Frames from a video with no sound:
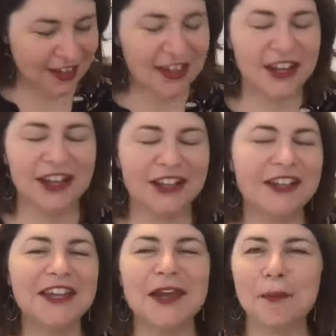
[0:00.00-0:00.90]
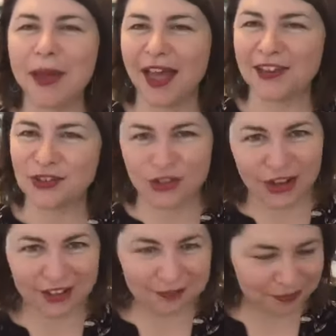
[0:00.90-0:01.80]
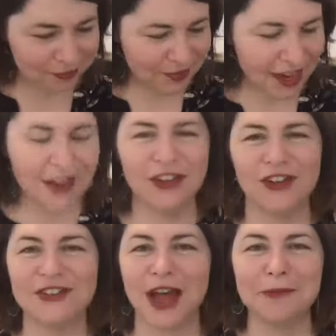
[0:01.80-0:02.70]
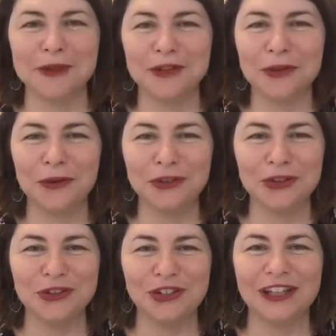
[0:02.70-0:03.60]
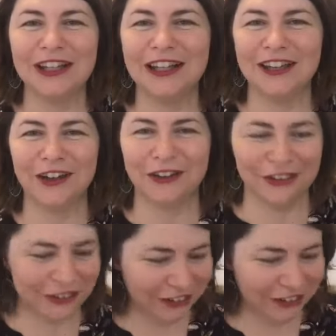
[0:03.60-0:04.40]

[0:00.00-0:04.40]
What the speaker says: Cleopatra. And he goes, I'm going to call you Cleo.